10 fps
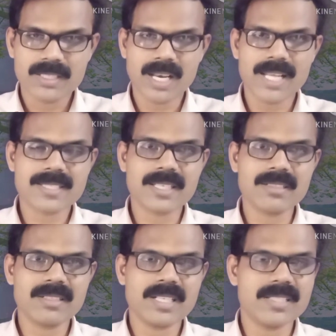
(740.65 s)
the
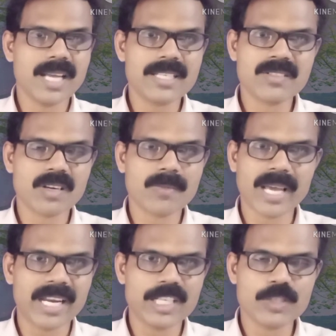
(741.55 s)
lesson disaster
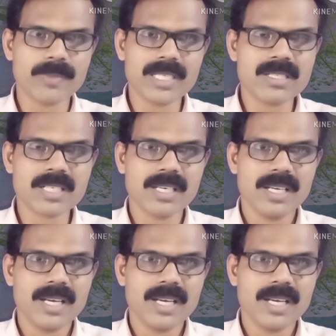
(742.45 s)
management,